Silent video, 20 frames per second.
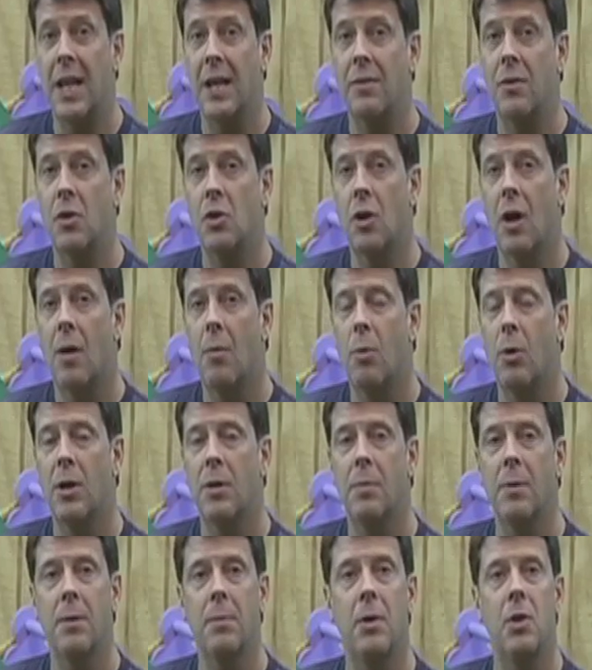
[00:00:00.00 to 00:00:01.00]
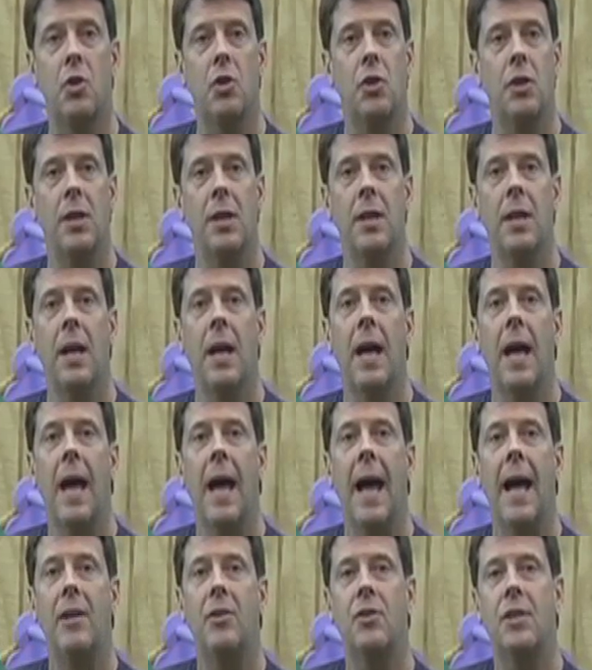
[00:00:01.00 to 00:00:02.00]
out in the shop with me, but she
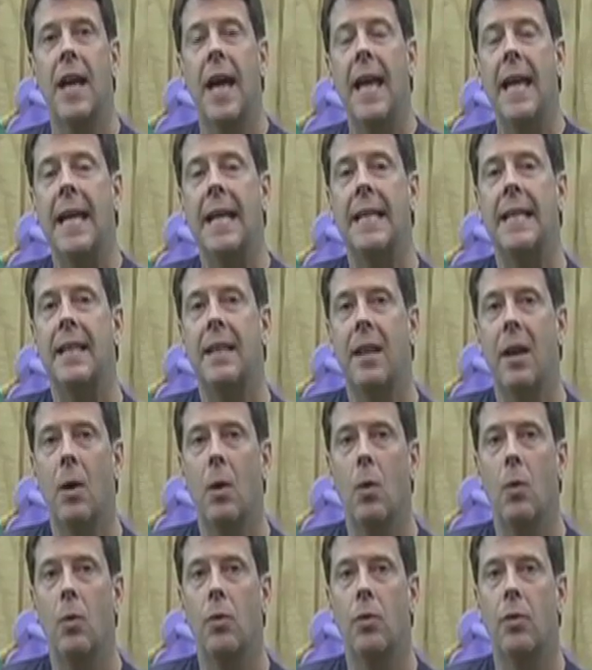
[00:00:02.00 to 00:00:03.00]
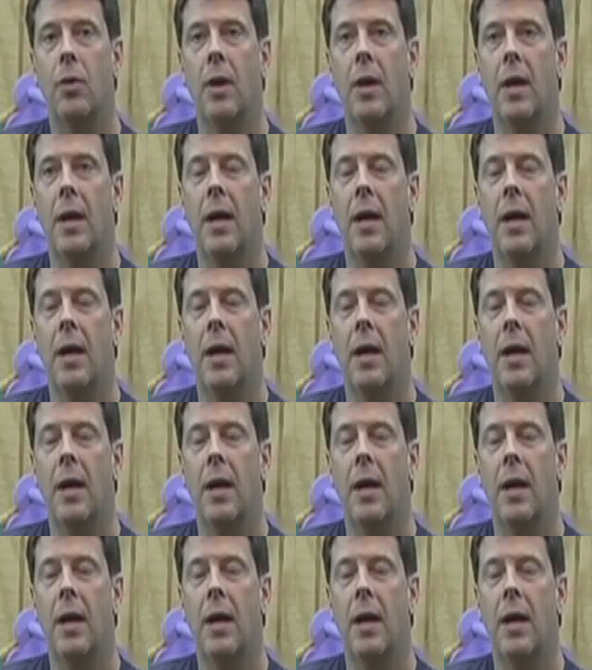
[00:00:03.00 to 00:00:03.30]
has taken those